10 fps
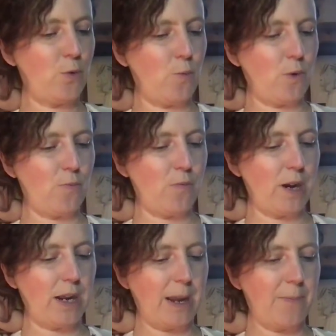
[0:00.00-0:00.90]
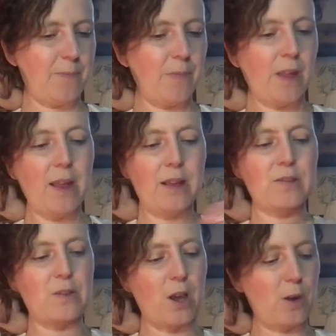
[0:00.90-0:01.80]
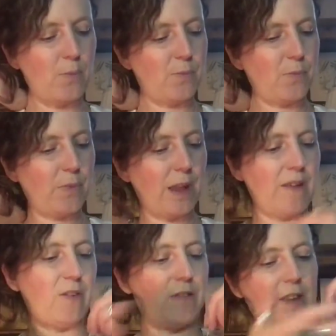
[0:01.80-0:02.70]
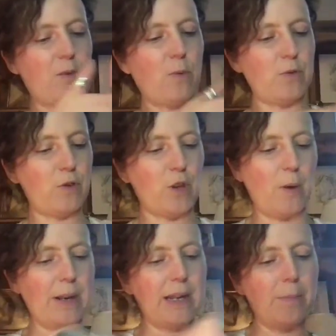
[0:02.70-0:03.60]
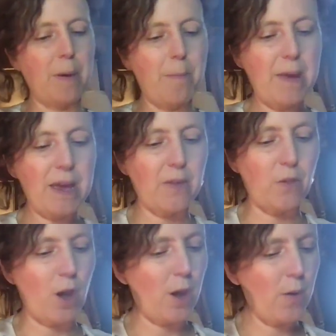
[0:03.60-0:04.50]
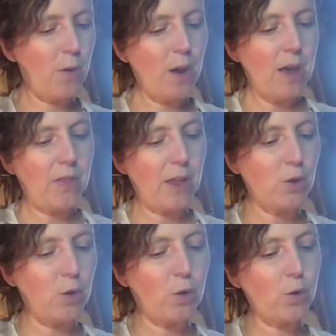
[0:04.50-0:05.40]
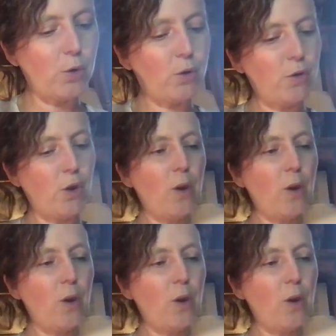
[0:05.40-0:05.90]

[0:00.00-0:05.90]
want really. So if you did want to go a little bit bigger though, then you could do